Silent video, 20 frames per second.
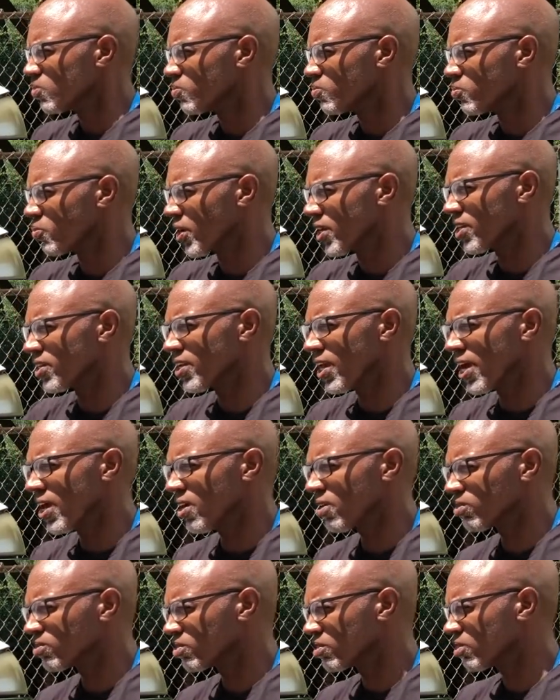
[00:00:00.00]
Break it
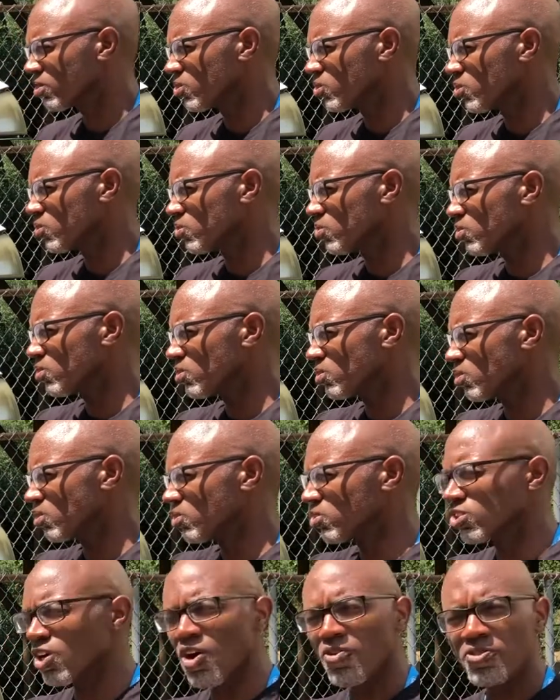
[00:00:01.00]
down to
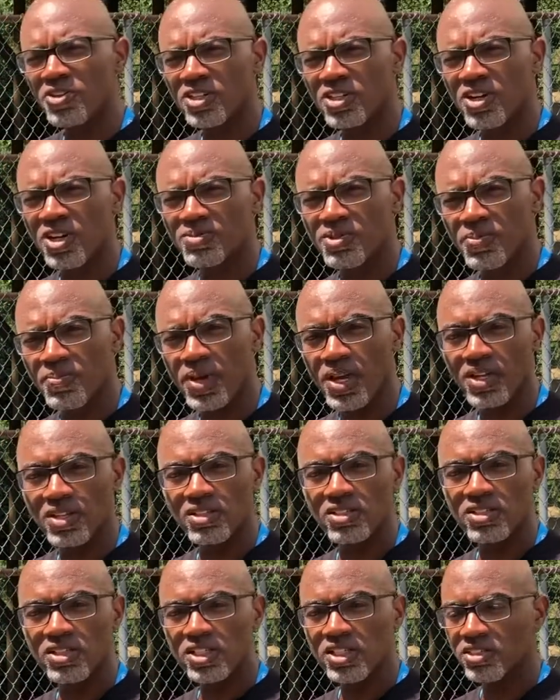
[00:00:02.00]
soften it up and make it a
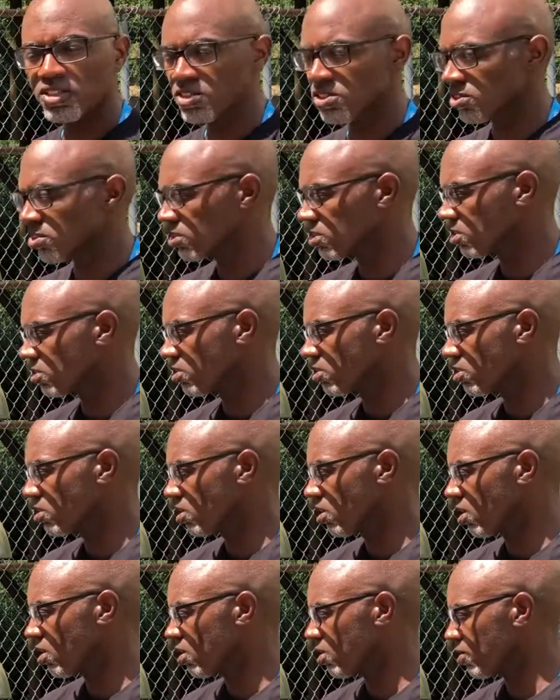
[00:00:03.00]
little easier to
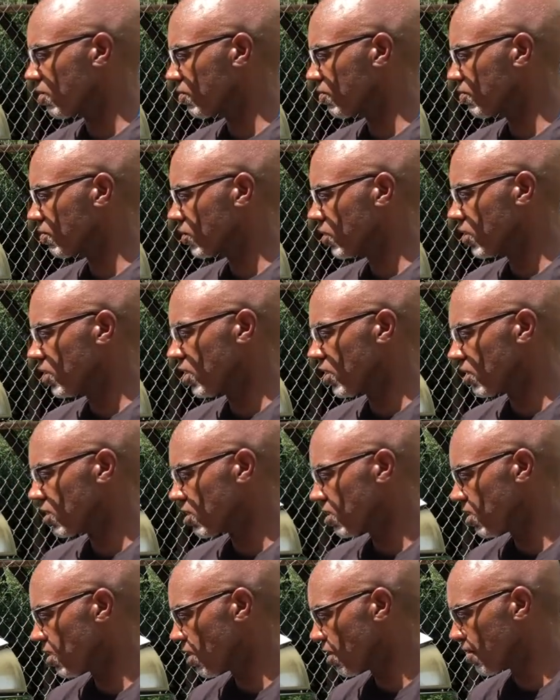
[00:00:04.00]
get
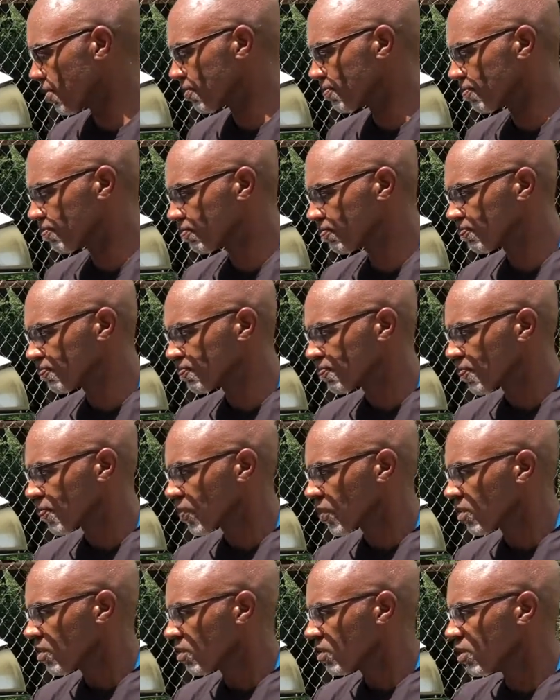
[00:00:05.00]

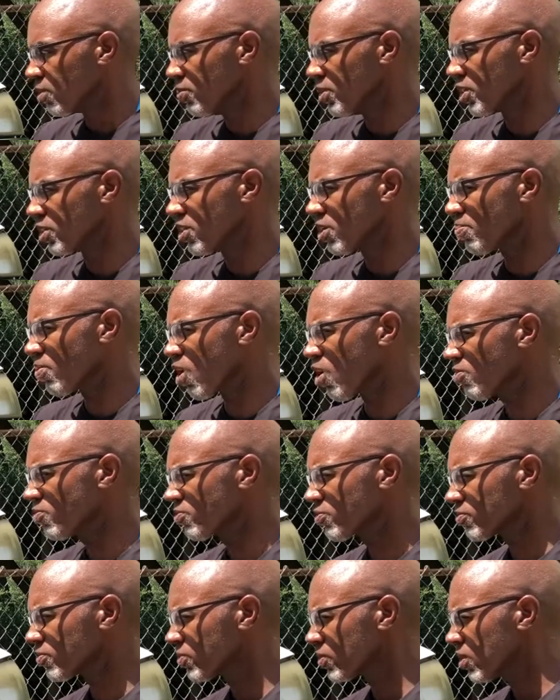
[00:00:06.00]
the build-up off.
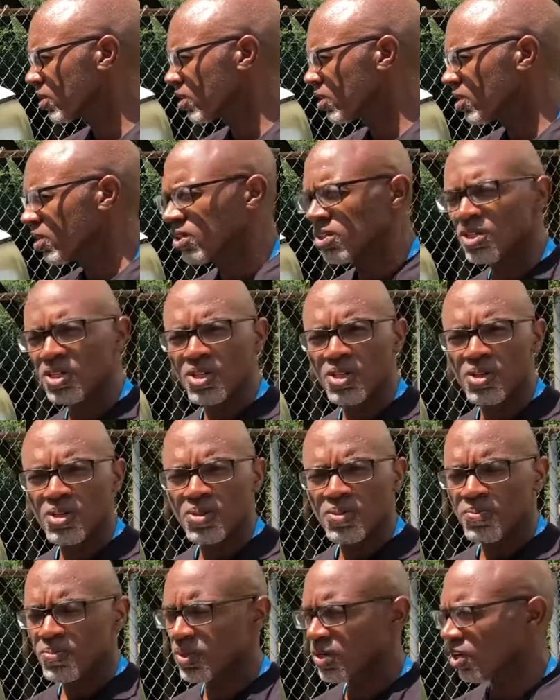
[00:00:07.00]

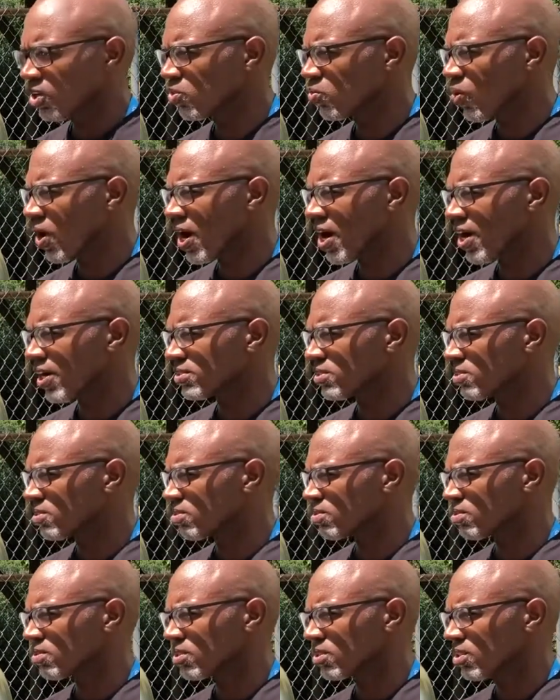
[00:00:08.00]
But otherwise,
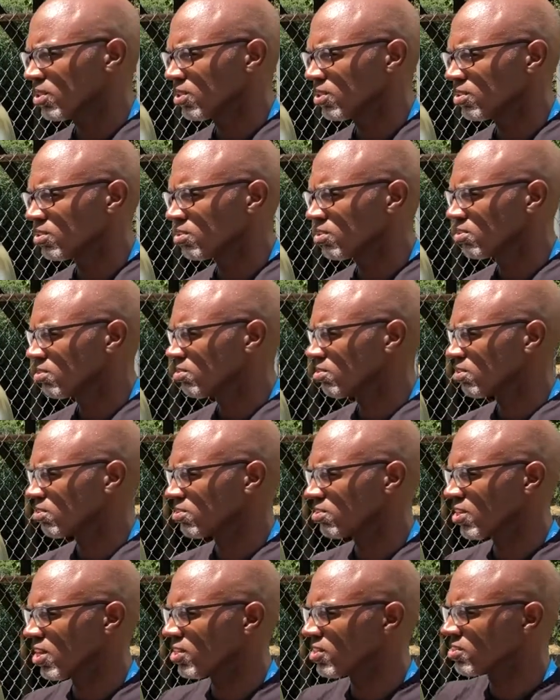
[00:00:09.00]
just
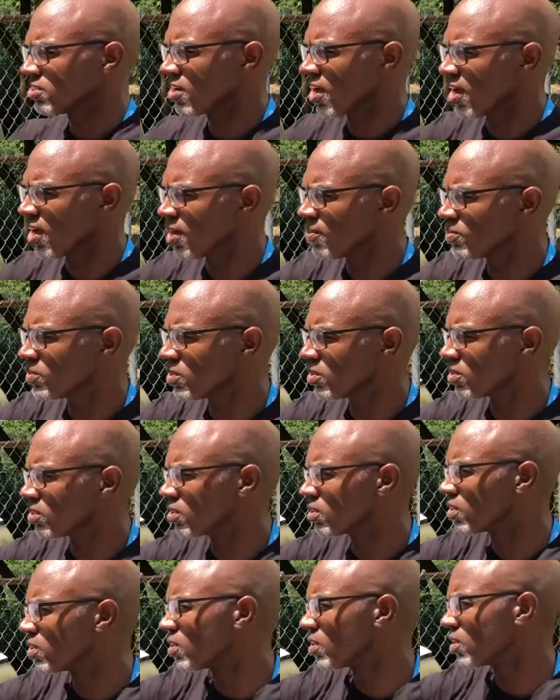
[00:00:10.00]
take the time to
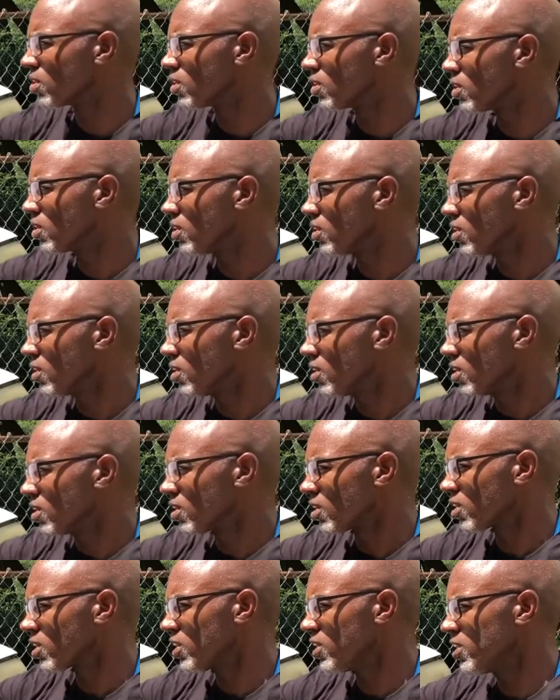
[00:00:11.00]

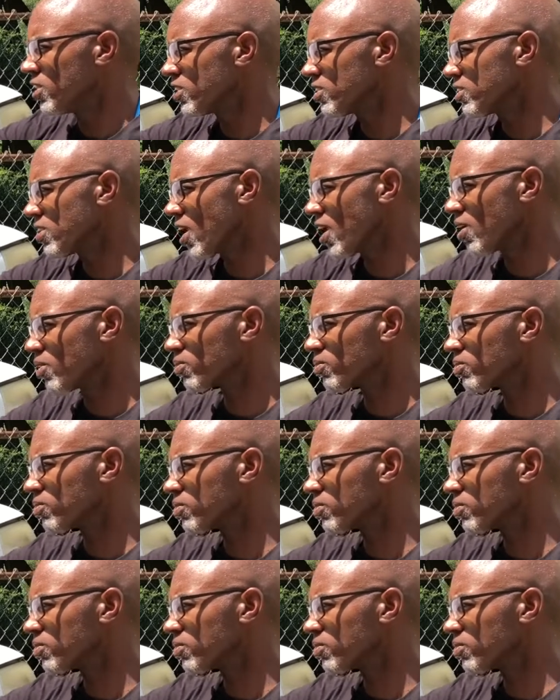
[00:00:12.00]
clean this out